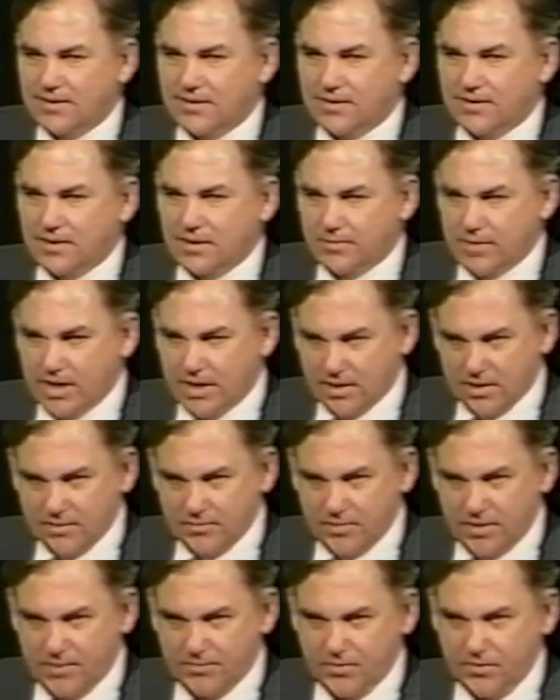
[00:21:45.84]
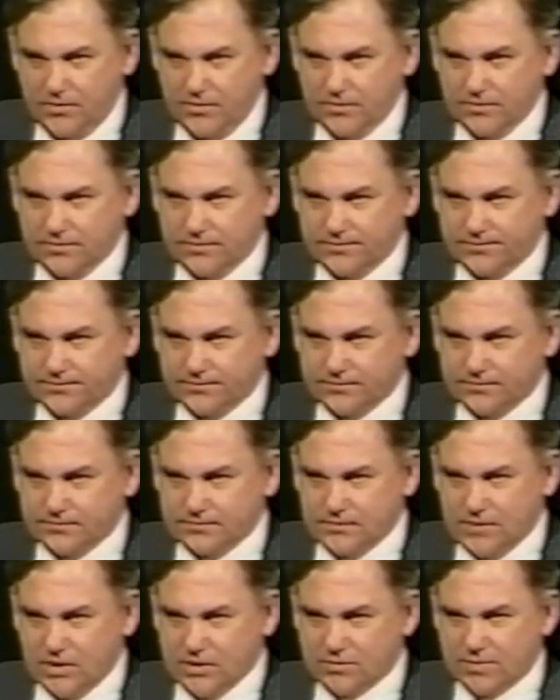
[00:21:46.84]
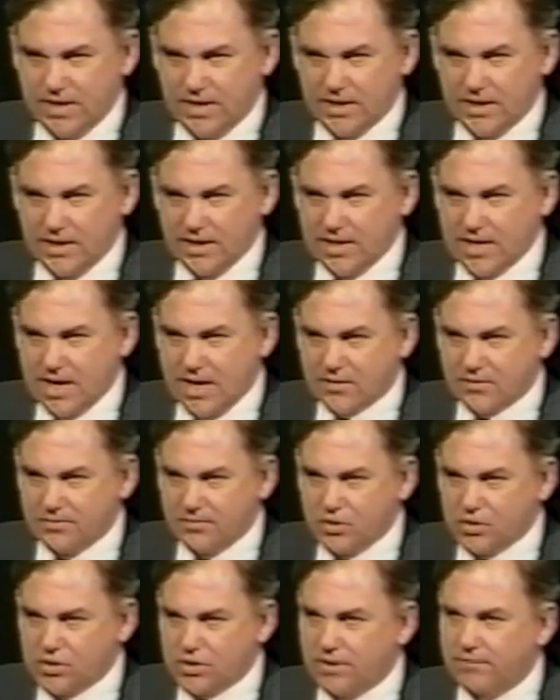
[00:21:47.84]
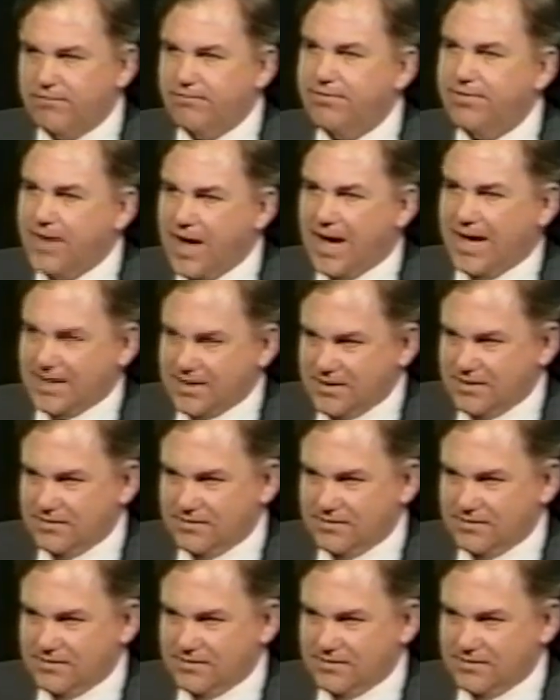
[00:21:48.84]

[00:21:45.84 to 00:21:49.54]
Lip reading: the American people. He's making a contribution of thought.